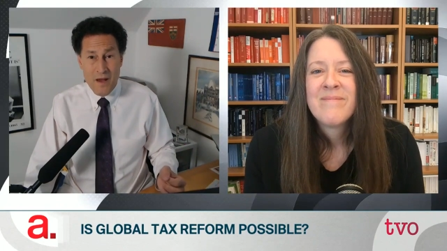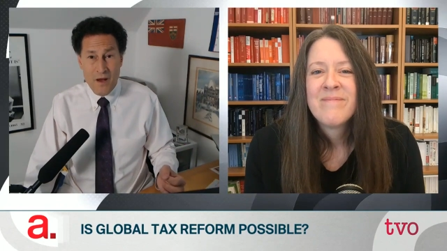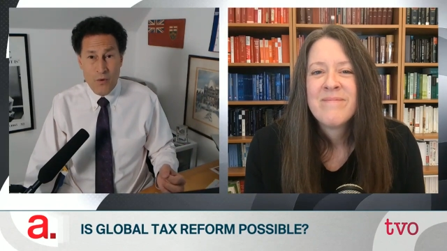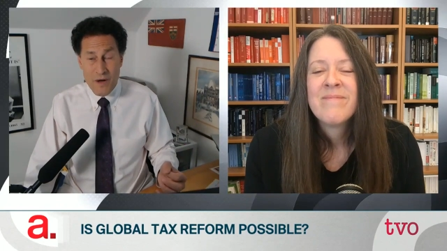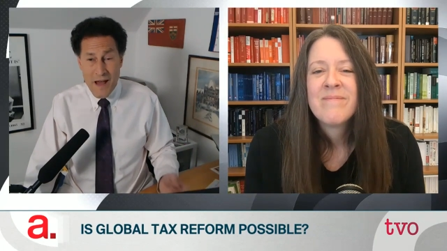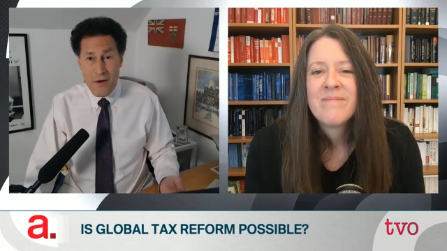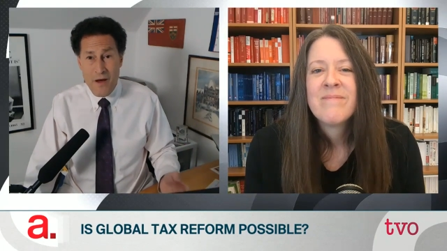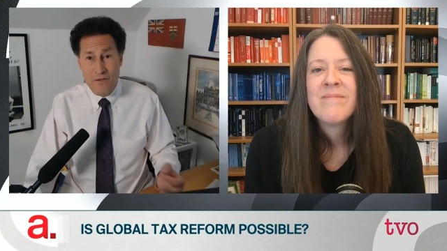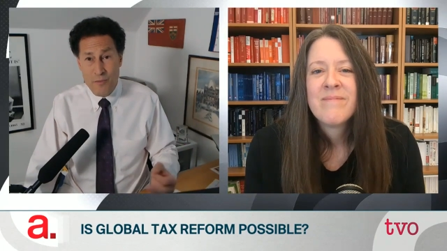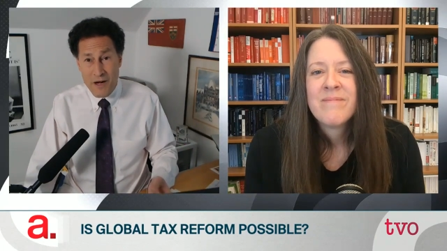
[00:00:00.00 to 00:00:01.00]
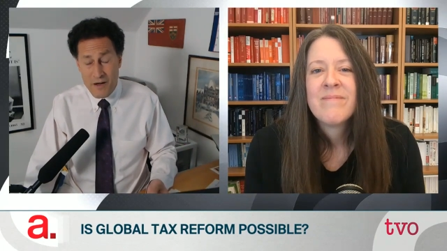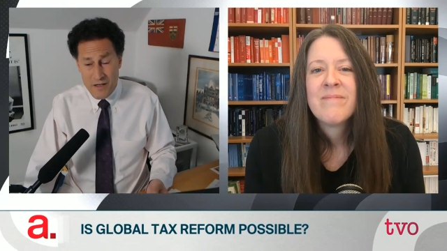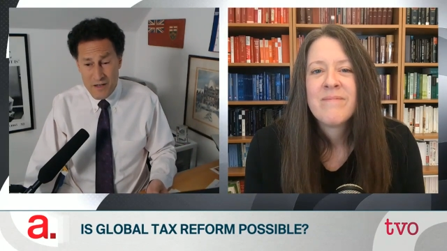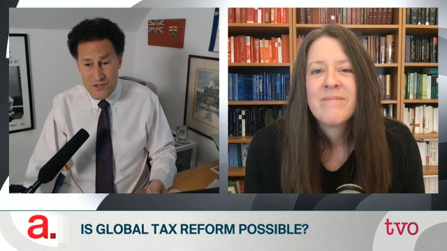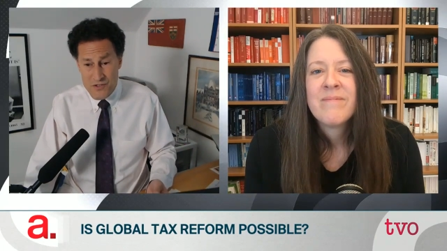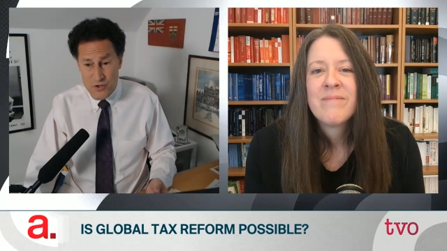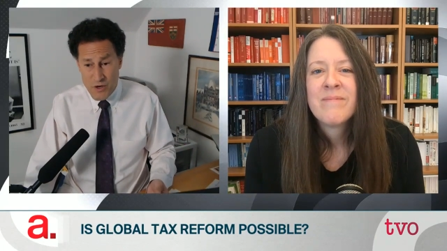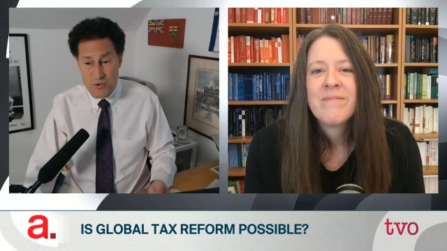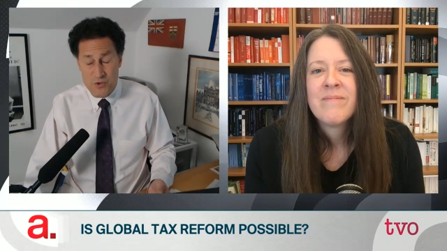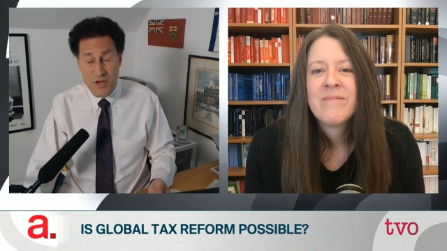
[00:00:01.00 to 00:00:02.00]
Speaker 1: We now have America's
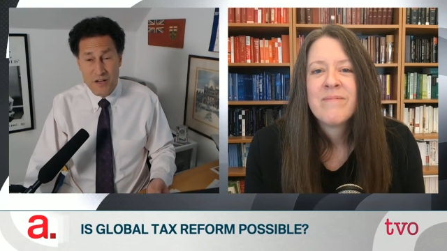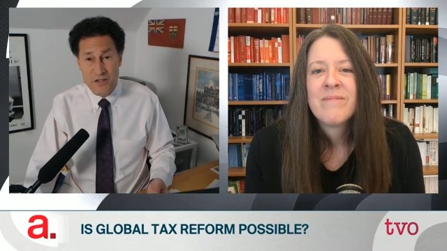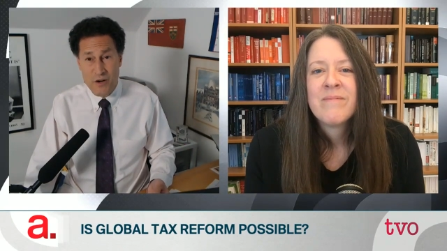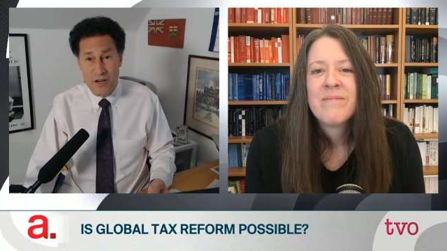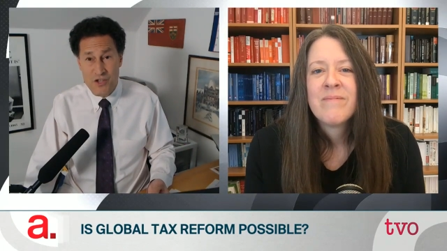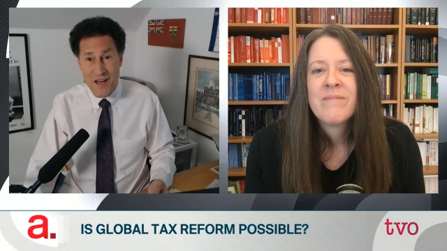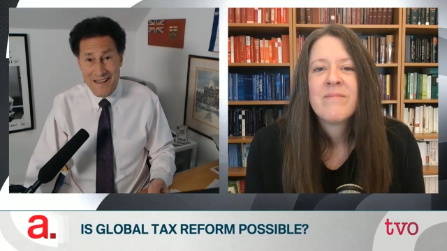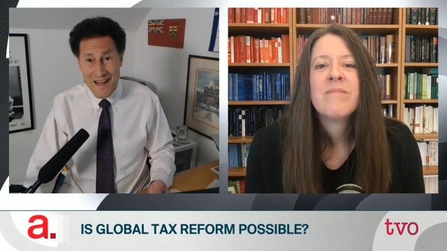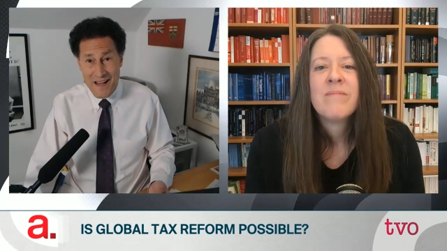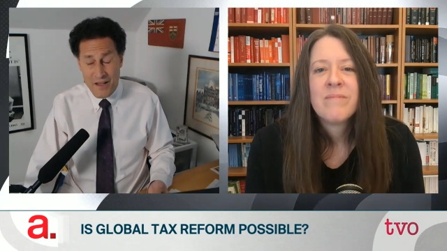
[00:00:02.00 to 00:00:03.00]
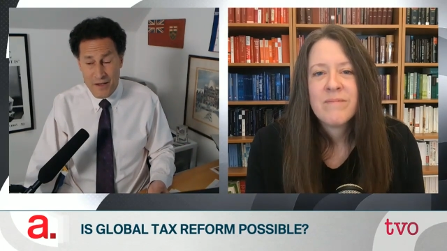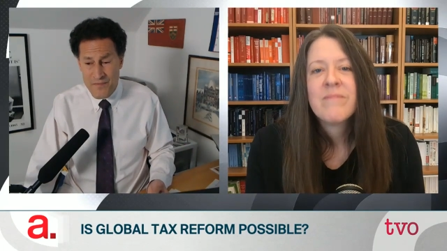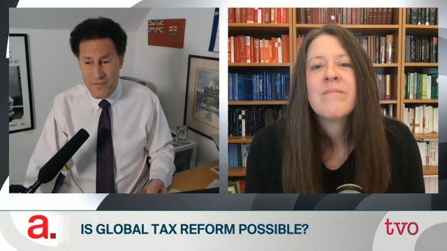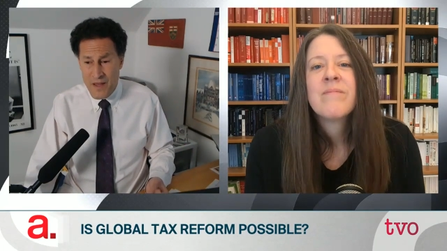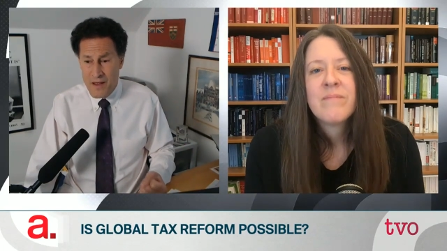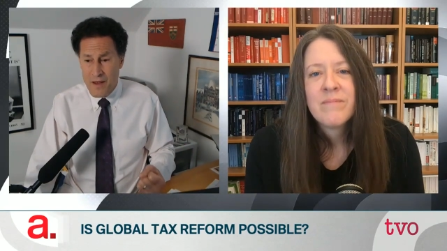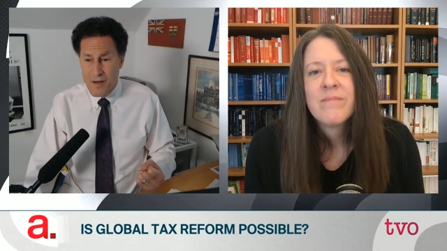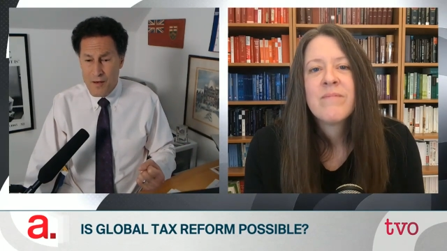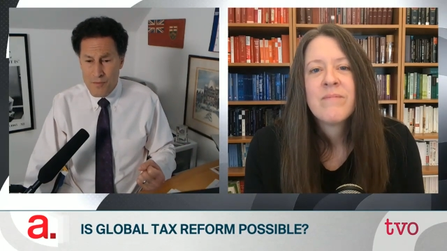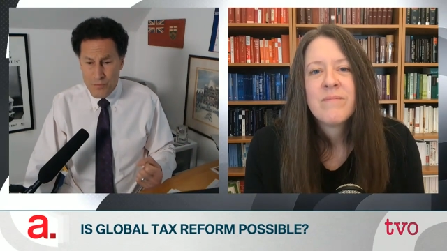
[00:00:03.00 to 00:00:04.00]
Treasury Secretary Janet Yellen
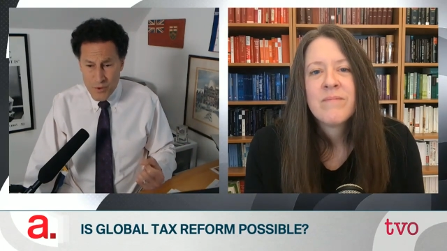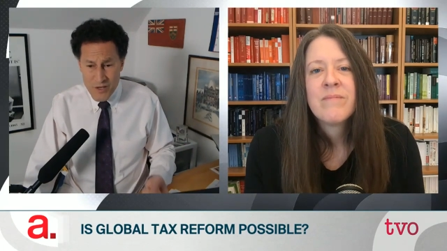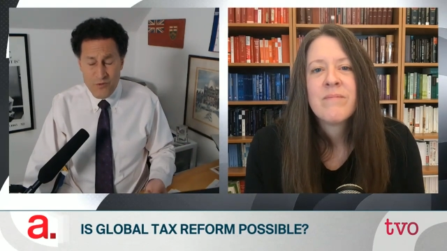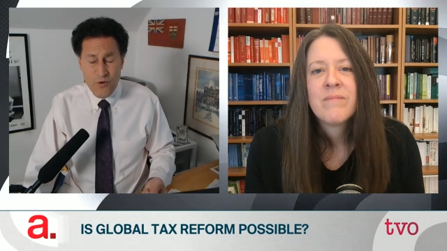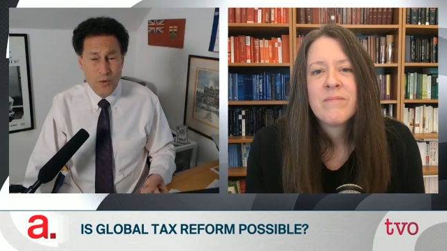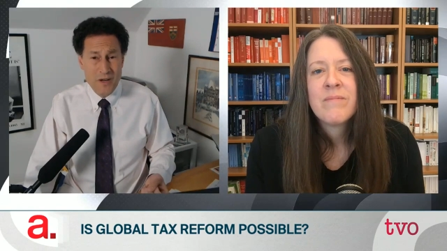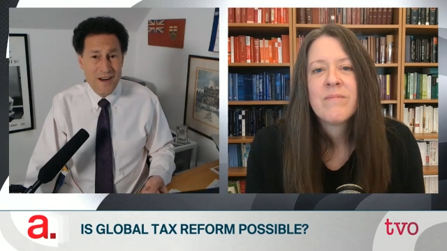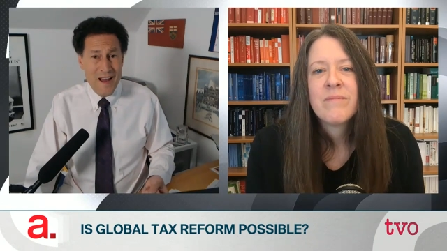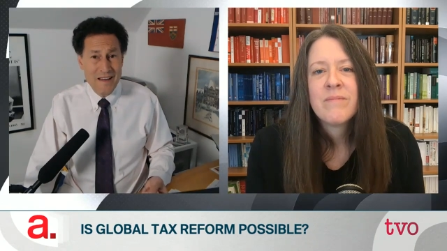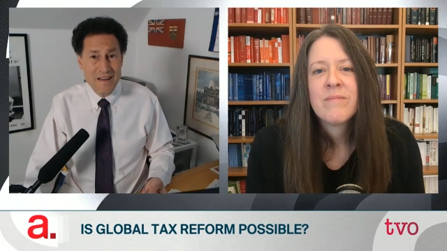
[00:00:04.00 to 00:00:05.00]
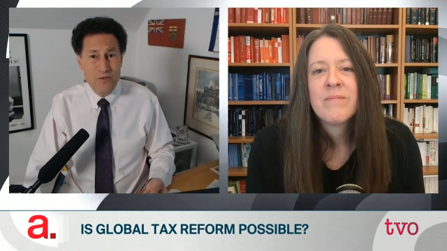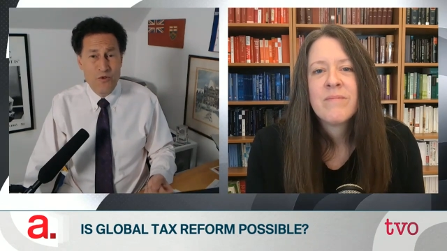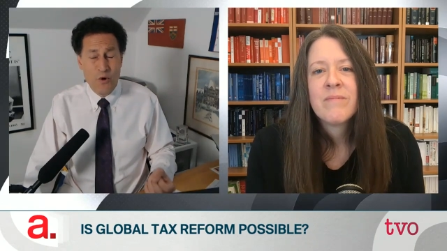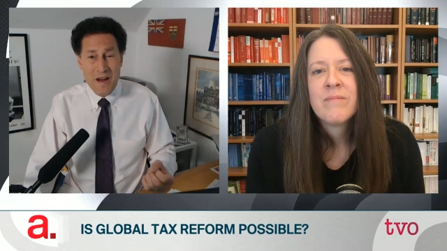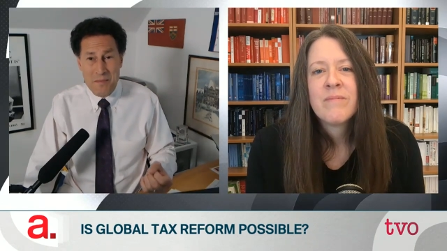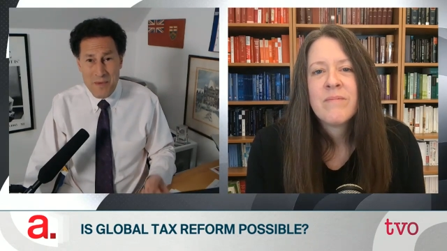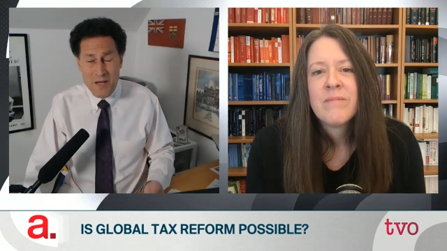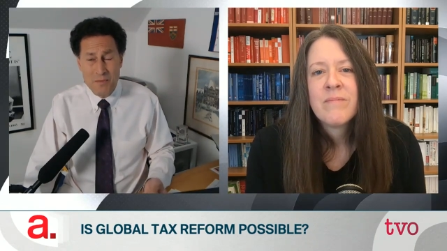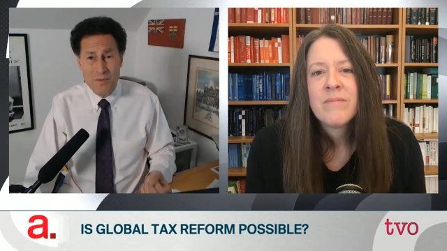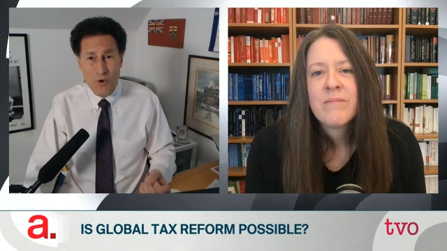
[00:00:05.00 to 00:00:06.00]
putting forward an idea for a
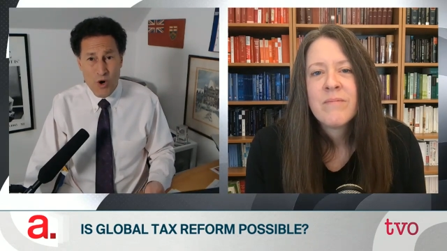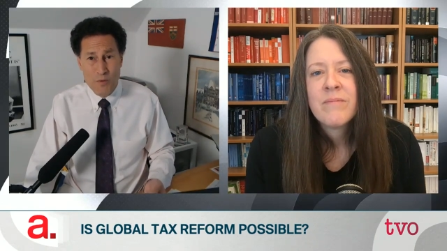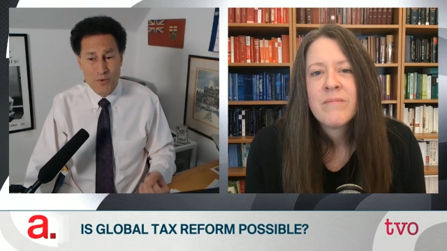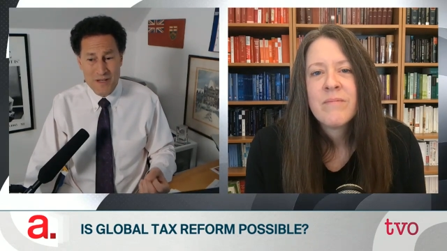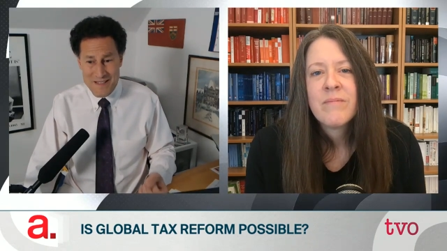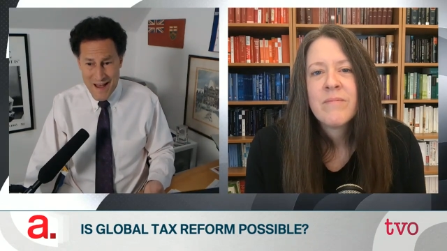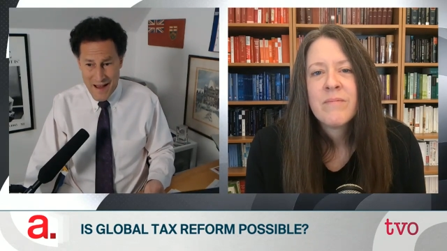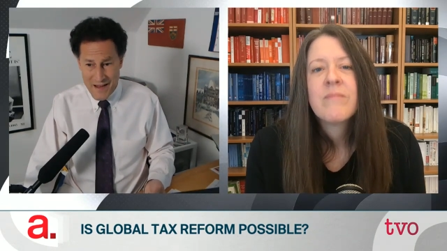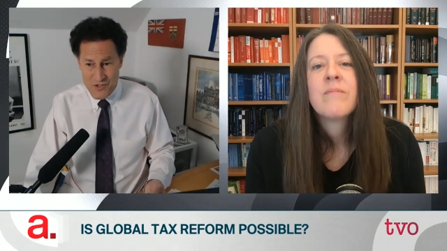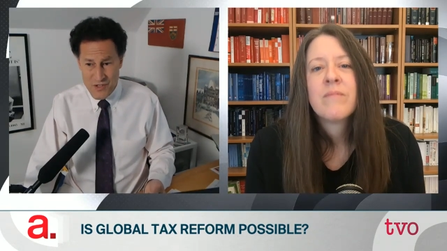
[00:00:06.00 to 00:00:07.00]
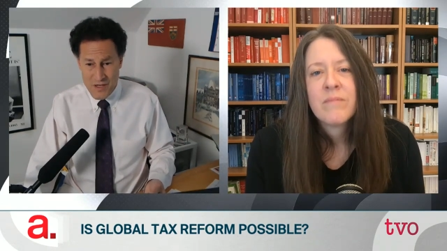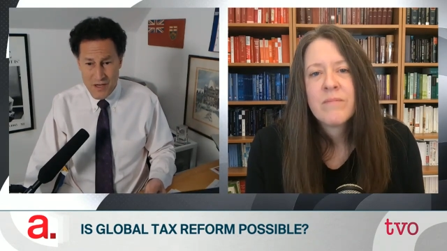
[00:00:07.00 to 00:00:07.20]
minimum corporate tax